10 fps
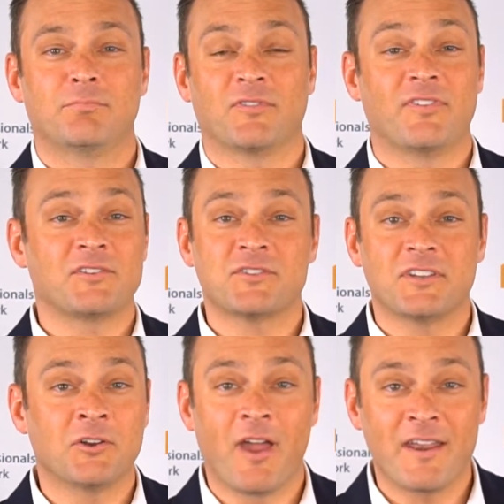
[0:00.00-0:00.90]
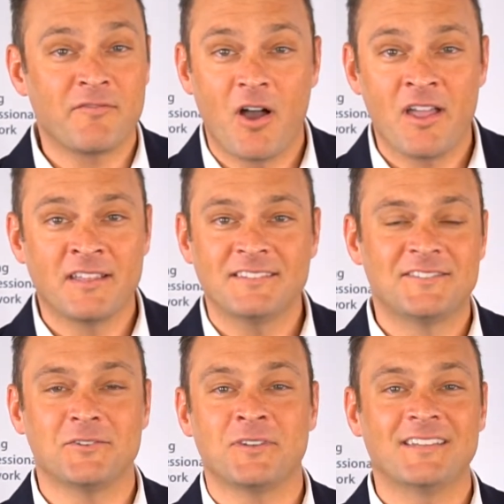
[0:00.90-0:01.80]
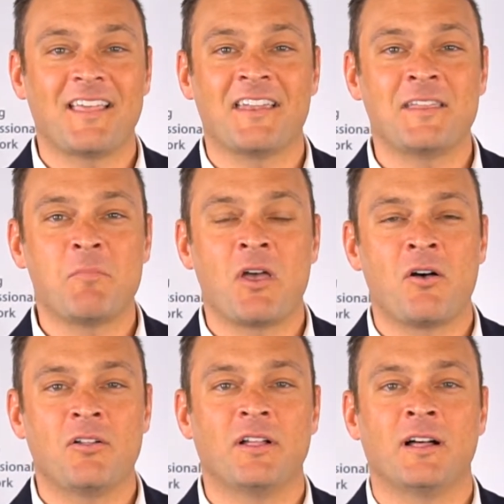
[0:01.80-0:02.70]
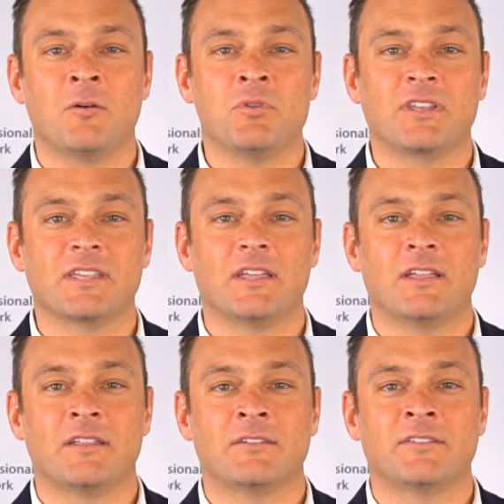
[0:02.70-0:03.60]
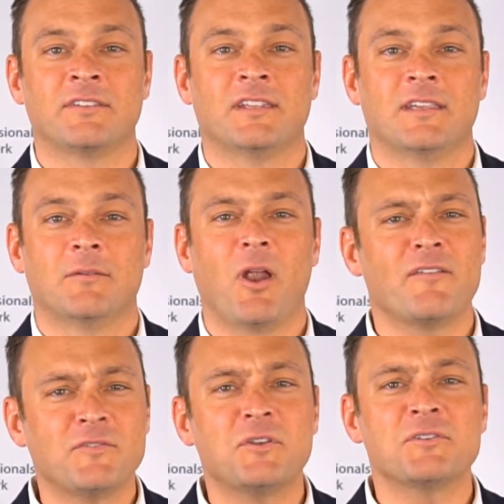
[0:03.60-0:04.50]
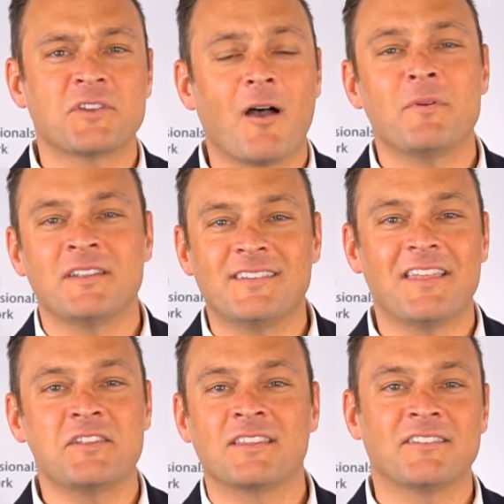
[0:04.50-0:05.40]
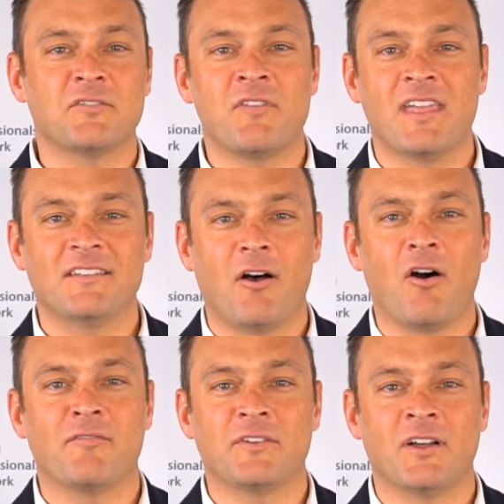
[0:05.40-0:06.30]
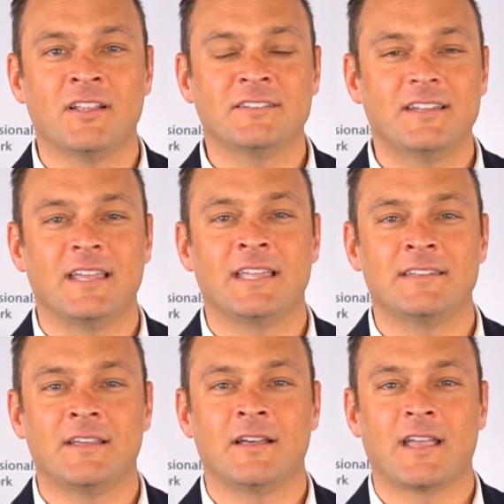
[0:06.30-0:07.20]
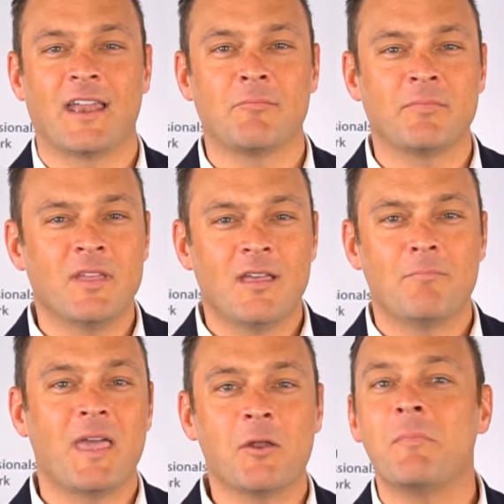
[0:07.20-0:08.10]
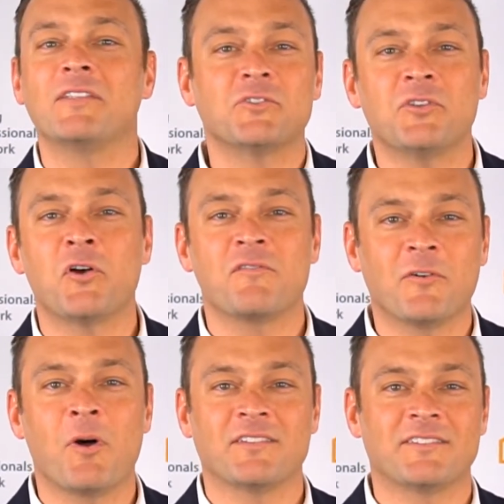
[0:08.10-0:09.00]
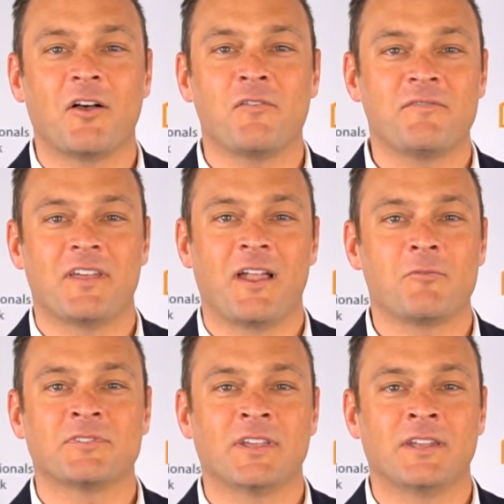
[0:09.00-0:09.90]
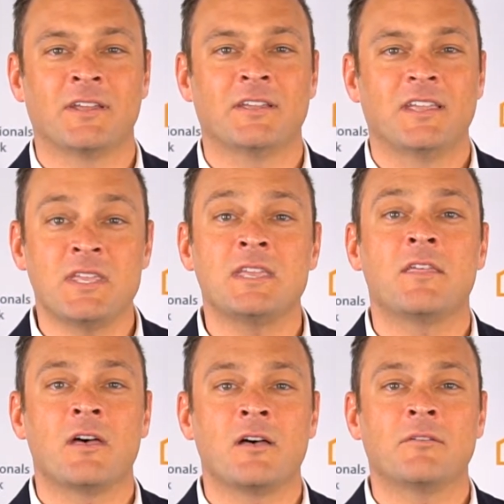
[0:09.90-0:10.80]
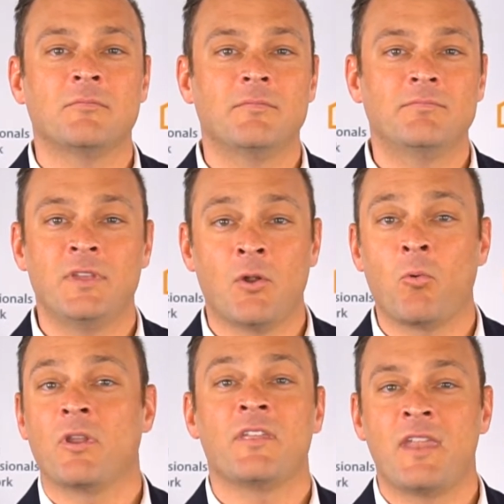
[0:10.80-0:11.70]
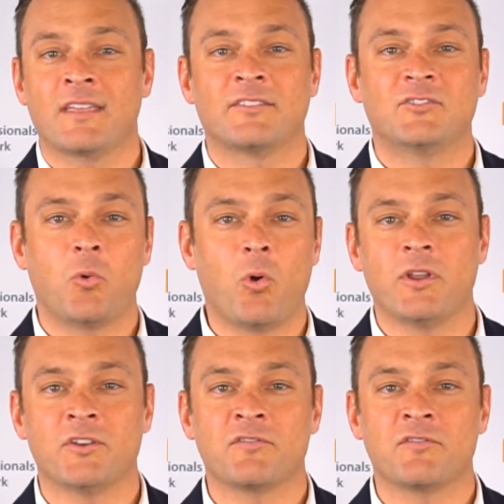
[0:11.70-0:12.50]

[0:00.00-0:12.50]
professionally gratifying to get that email because probably a few years ago, I've been attending this event off and on, and kind of made a mental note for myself that I was gonna be the, you know, one of the next 20 under